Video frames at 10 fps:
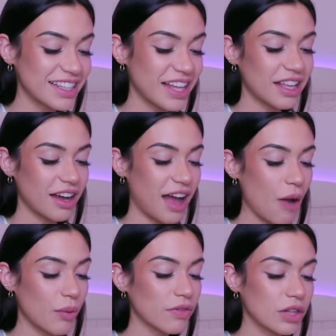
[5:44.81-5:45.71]
Like,
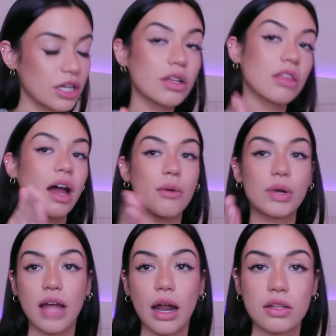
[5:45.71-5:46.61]
I would've literally thought he
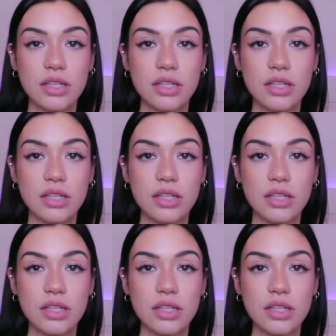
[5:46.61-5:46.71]
would've died on the